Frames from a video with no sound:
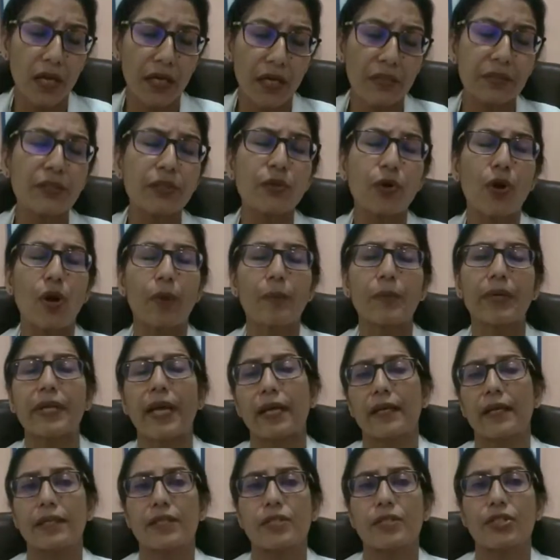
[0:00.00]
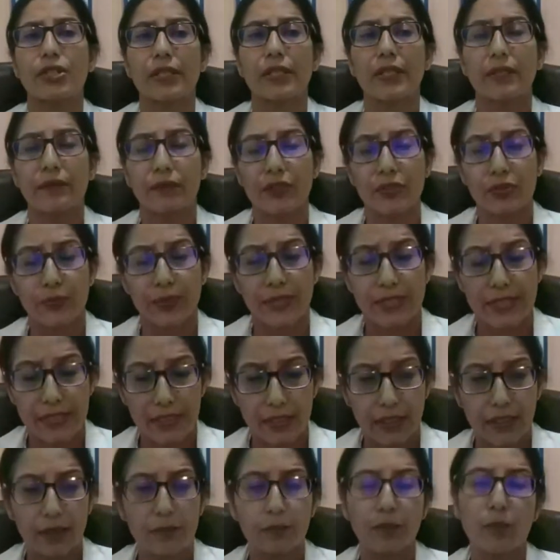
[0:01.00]
Other common allergy, which we
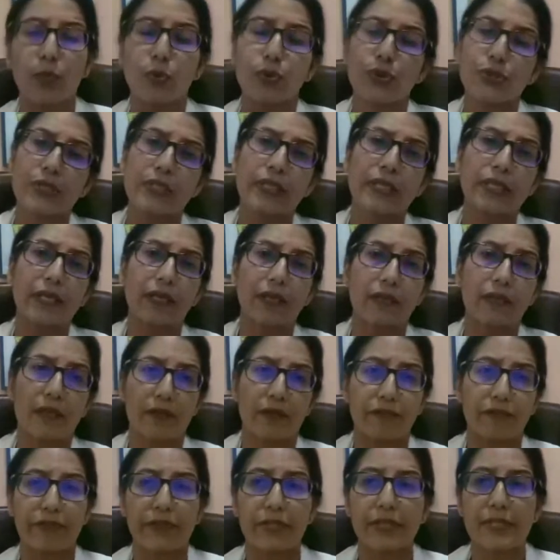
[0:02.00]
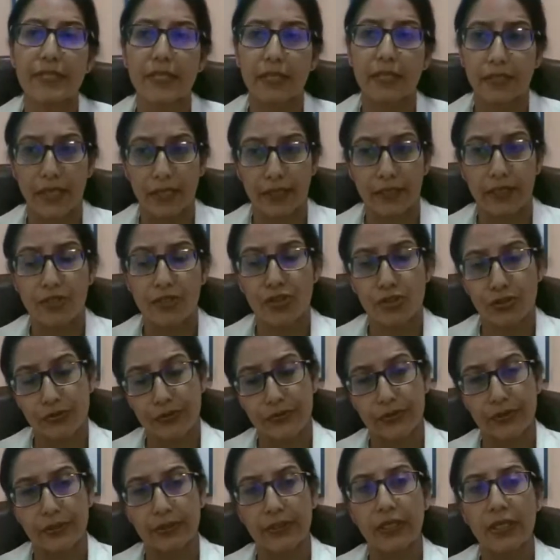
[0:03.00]
see mostly in infants and younger
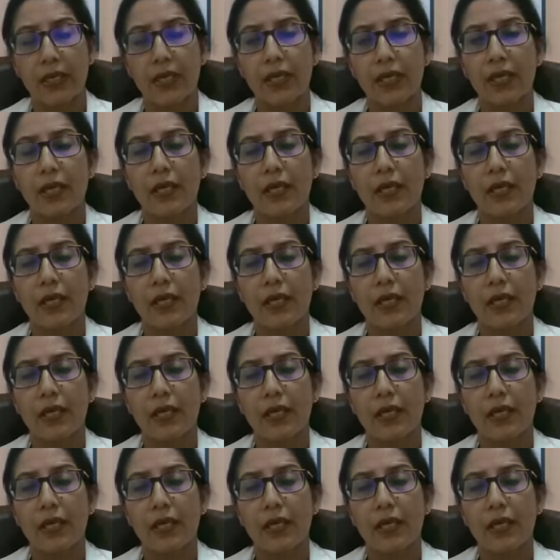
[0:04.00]
children,